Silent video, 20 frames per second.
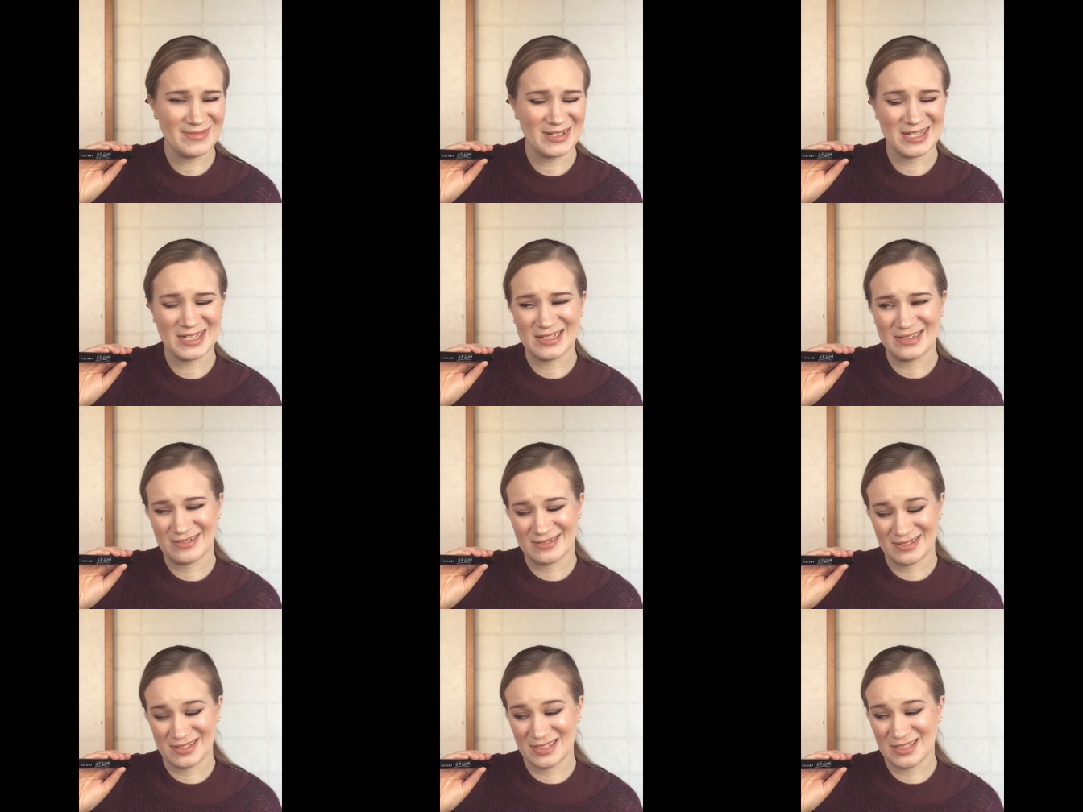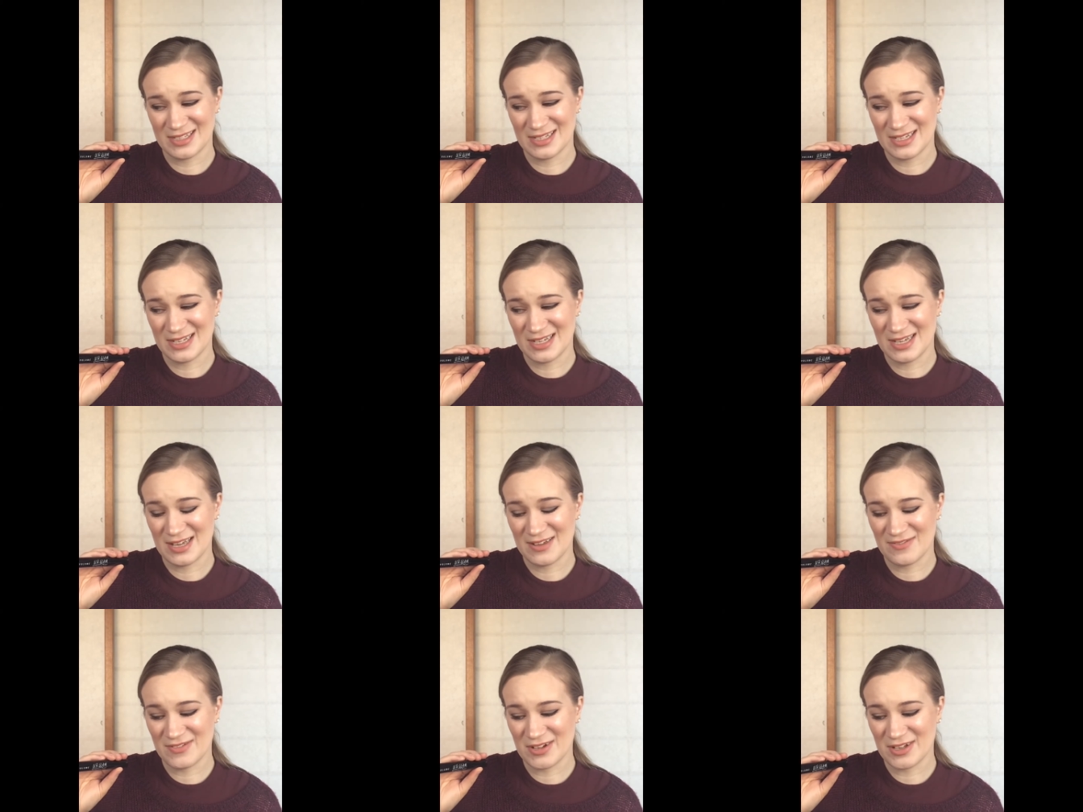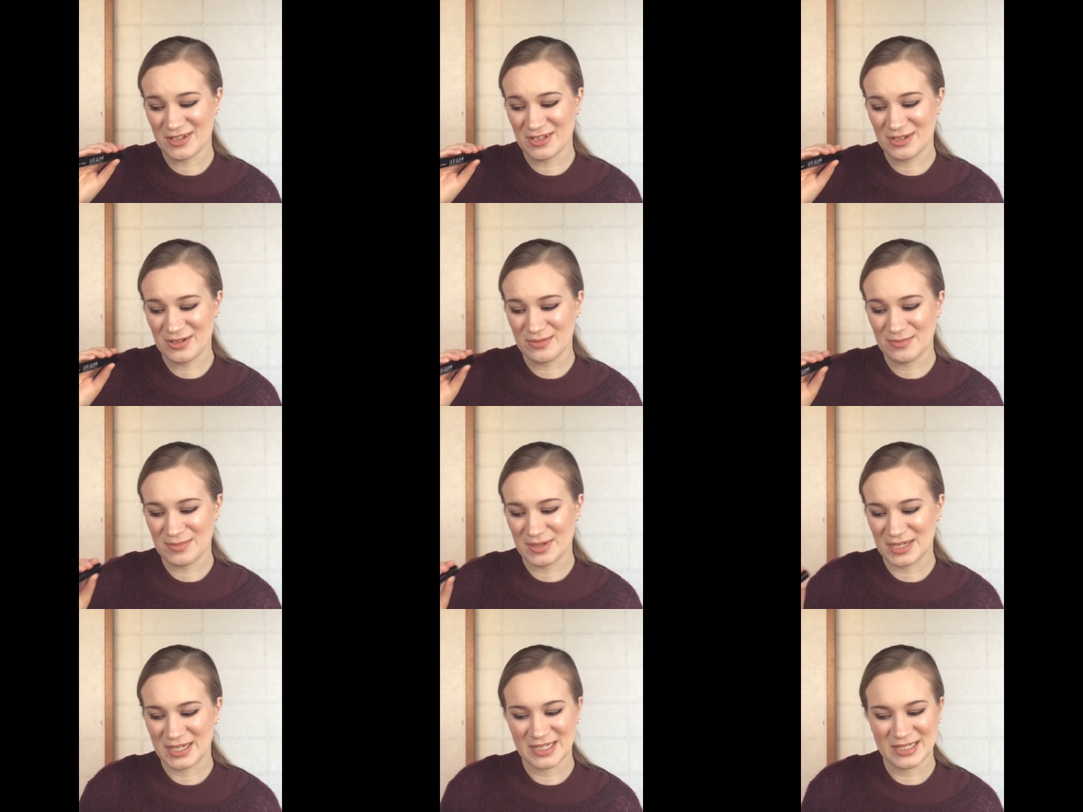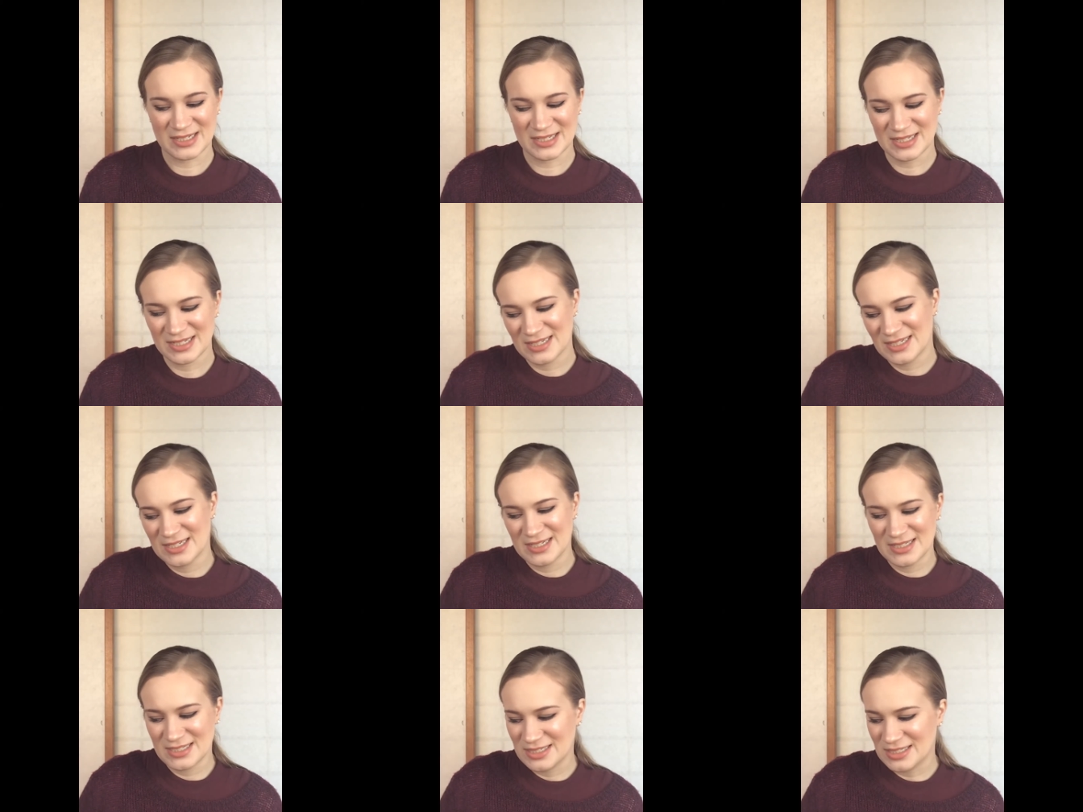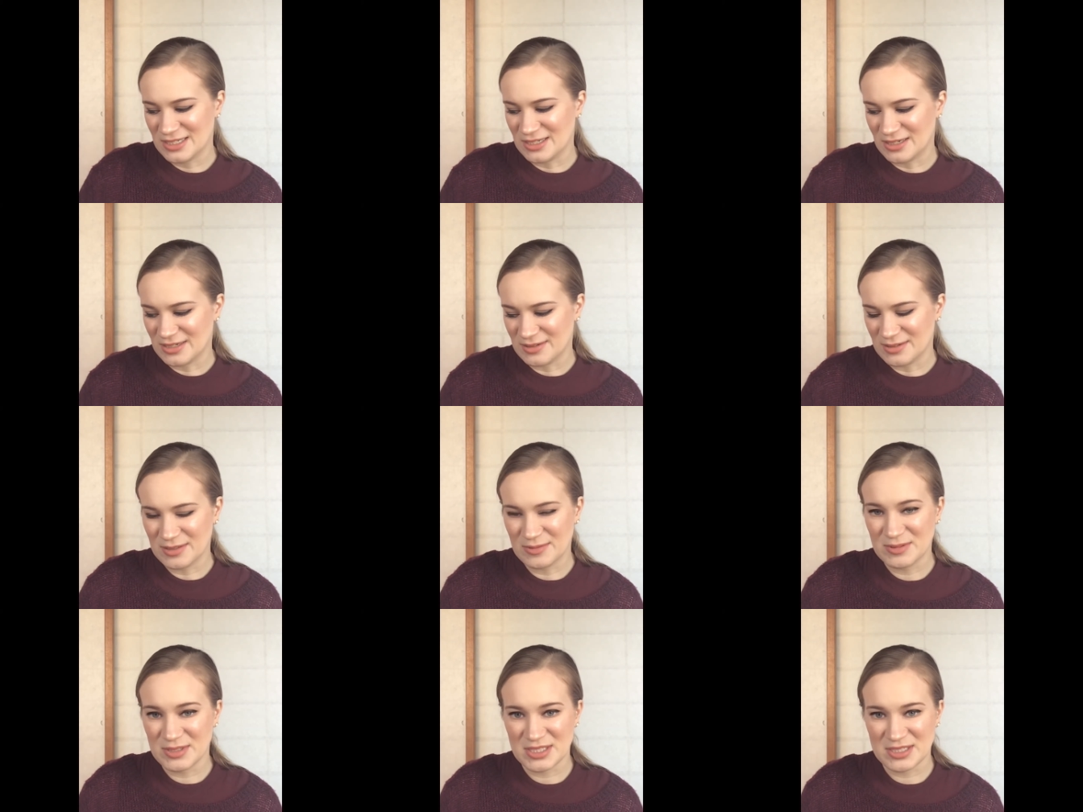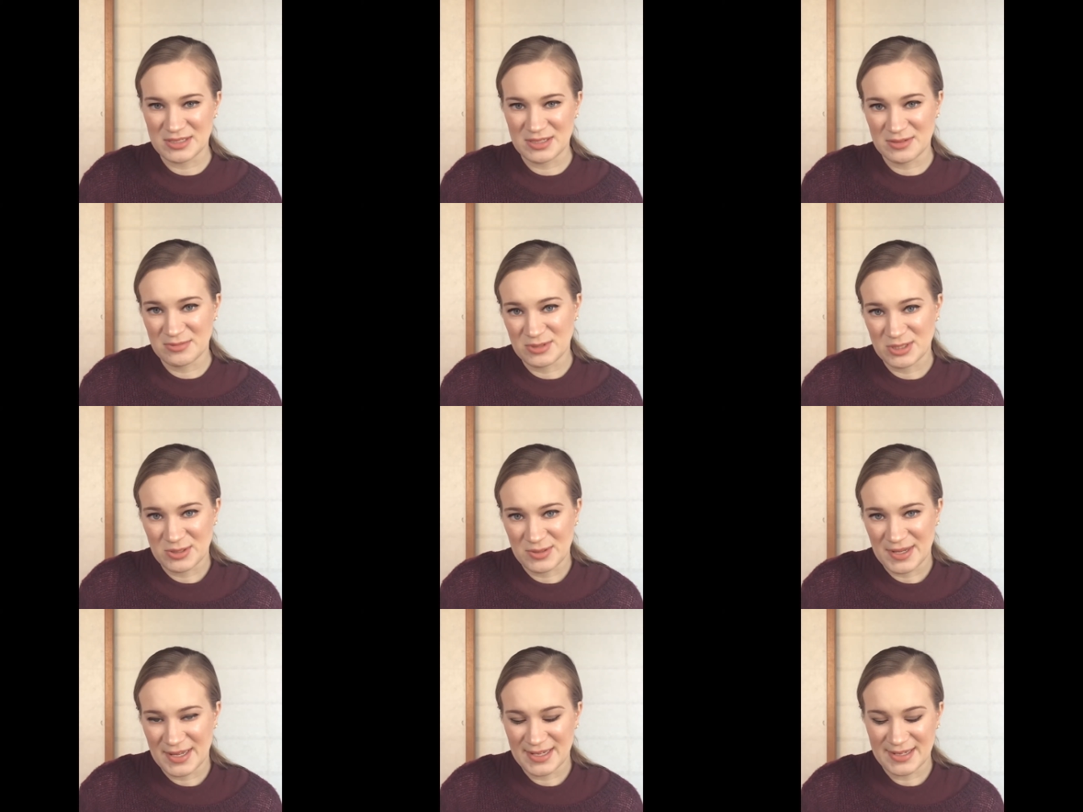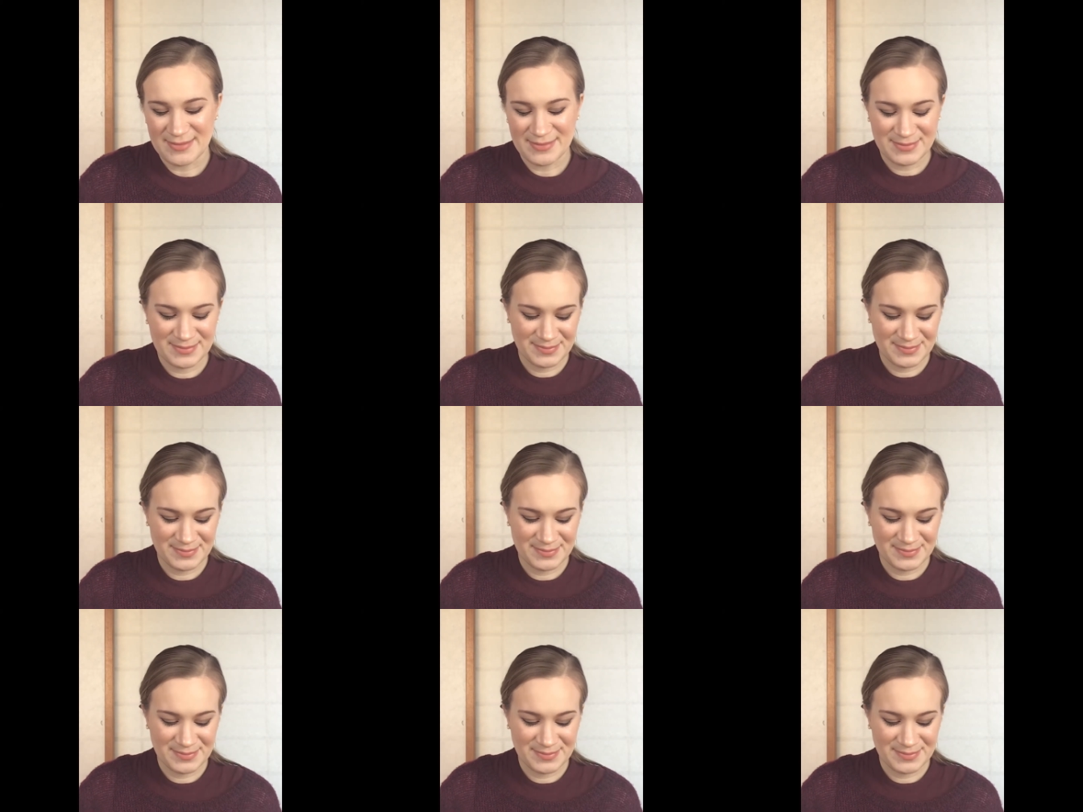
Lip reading: I don't really think it gave volume, but you know, it was okay.